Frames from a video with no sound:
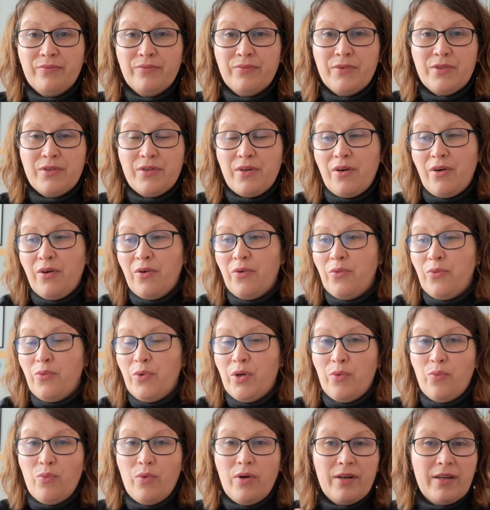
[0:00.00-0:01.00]
So
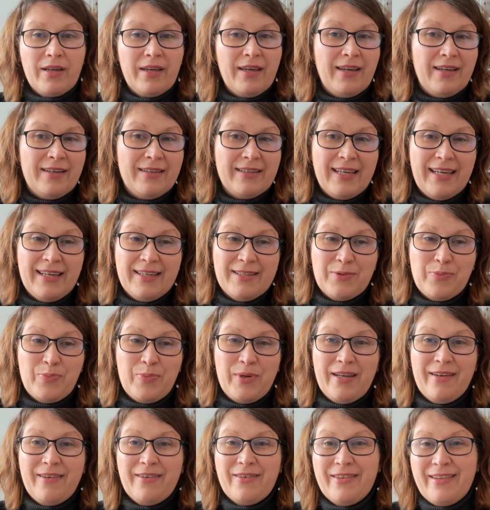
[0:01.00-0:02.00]
when one kid gets
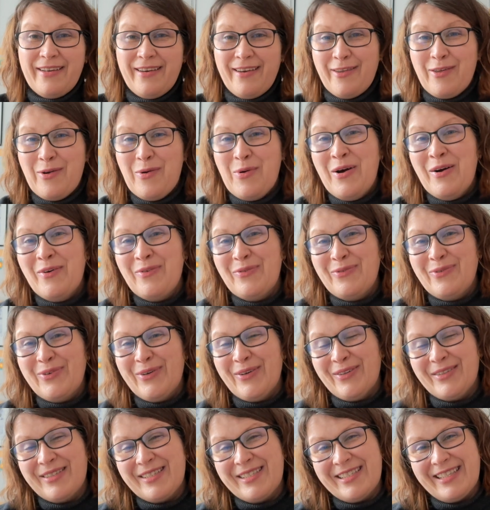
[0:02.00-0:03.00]
better, the other one
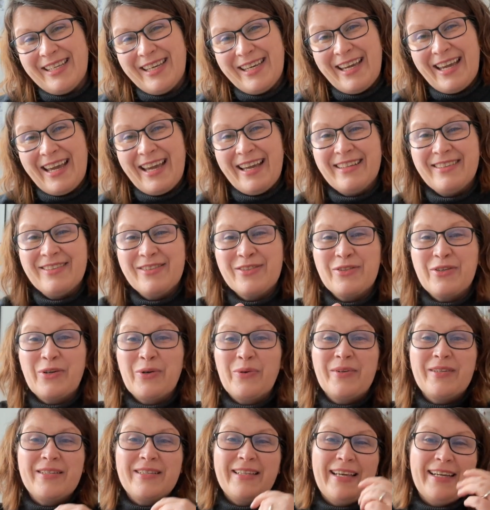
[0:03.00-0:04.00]
falls sick, and so
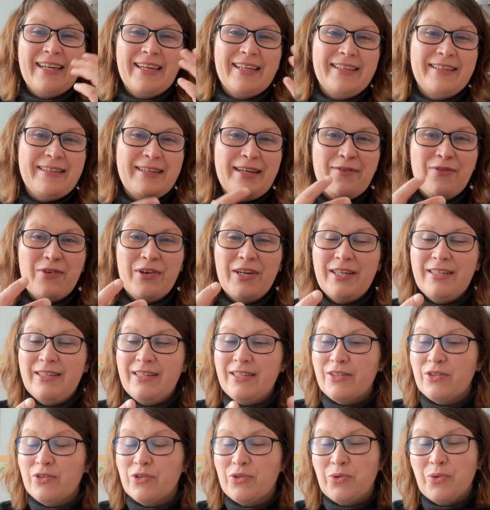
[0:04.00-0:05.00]
it's like a
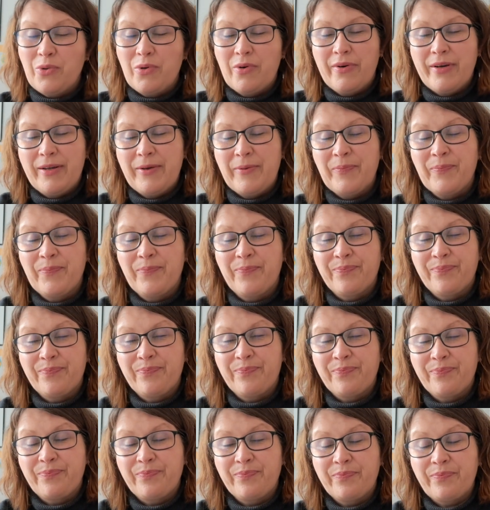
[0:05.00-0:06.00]
never-ending story.
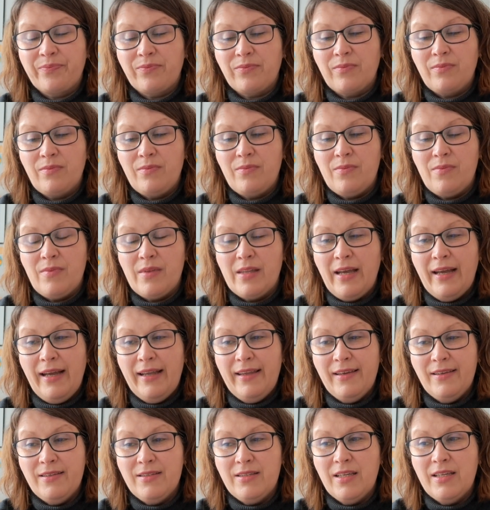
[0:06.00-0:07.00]
And
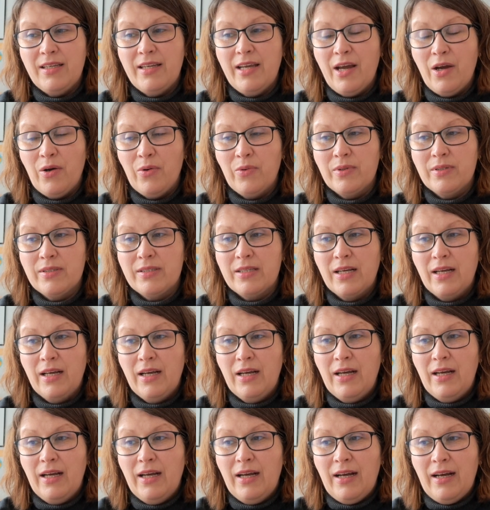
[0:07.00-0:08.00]
yesterday I
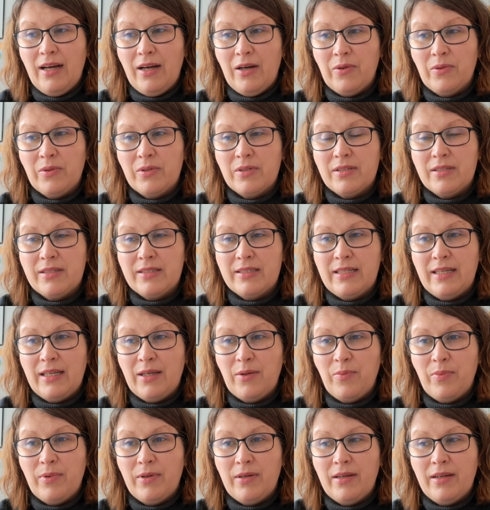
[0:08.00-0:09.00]
was
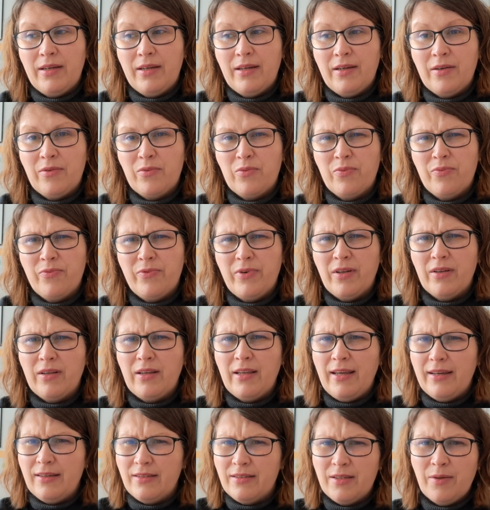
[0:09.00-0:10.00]
sleeping, and I felt
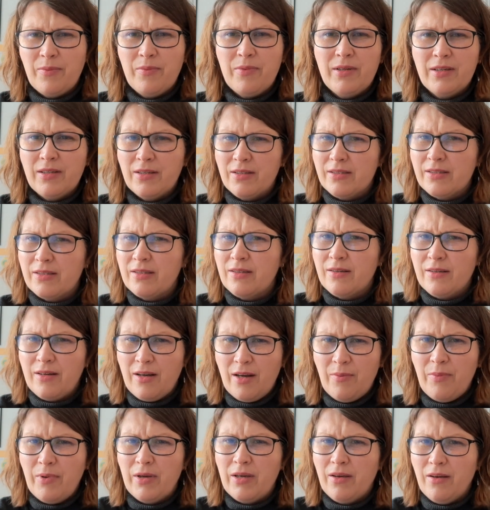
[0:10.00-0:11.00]
like something is
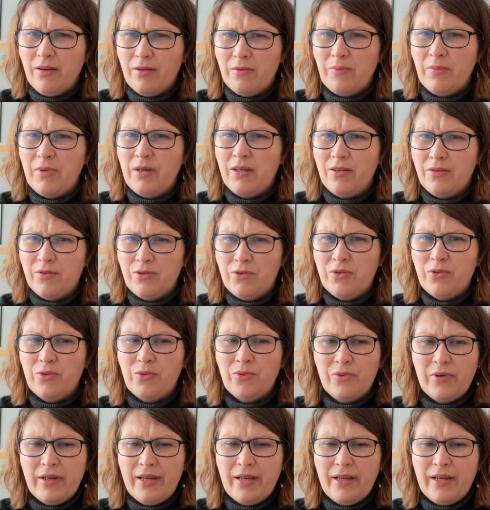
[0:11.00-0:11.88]
coming on me too.